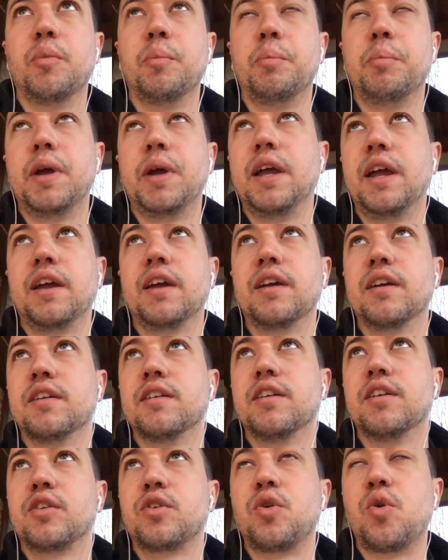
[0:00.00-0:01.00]
being
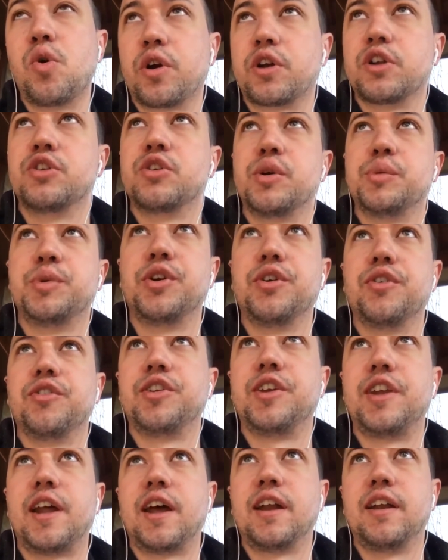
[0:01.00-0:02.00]
core contributor of
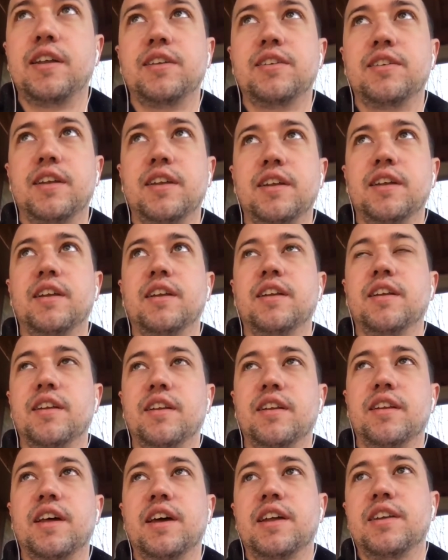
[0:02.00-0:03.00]
status,
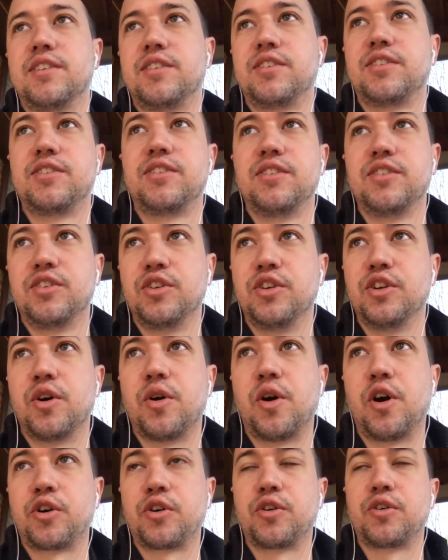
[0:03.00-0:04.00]
that's
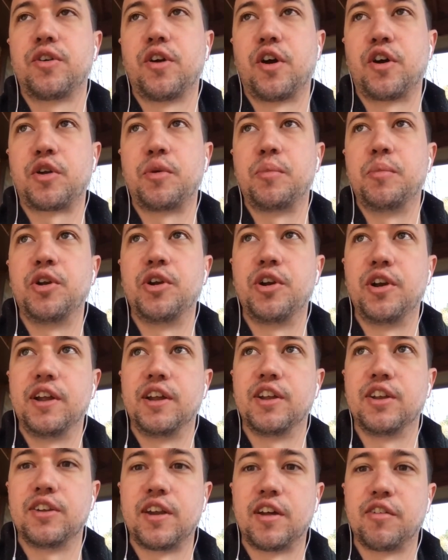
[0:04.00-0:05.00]
our community
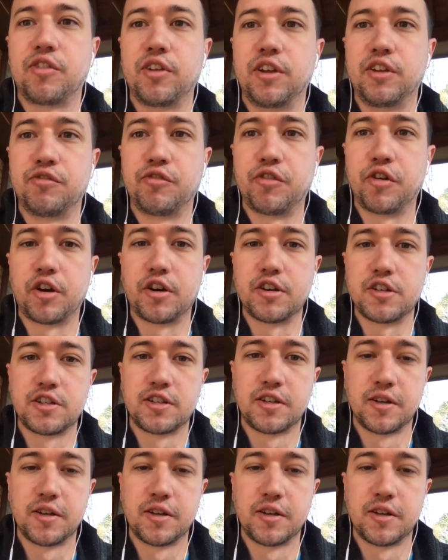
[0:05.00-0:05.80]
is definitely first.